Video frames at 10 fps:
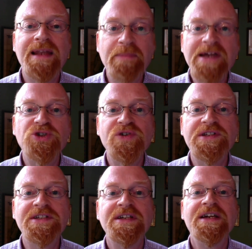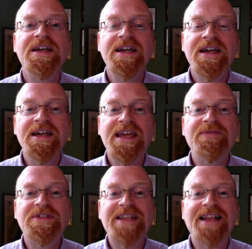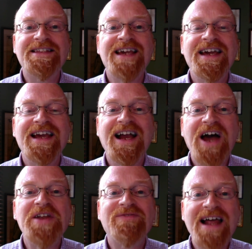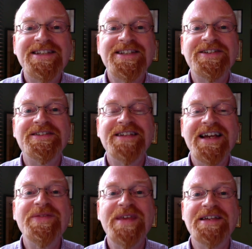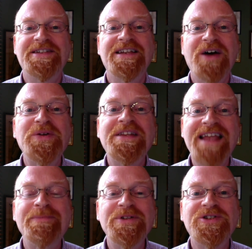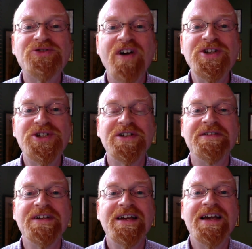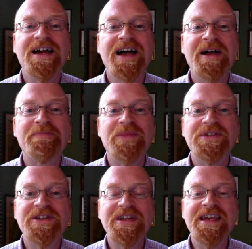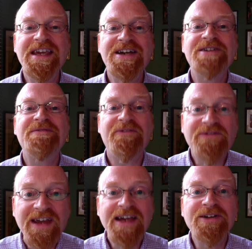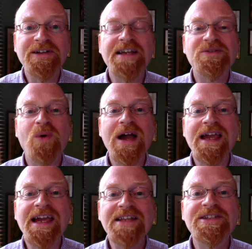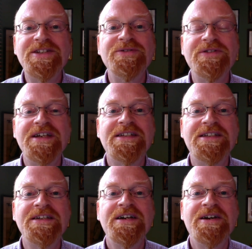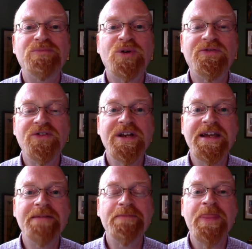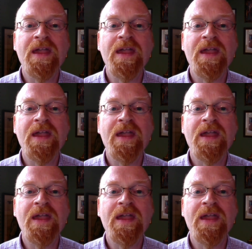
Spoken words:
Now, Beatrice gives Dante a kind of lesson in this, a kind of demonstration, so that he can feel his way into this more fully.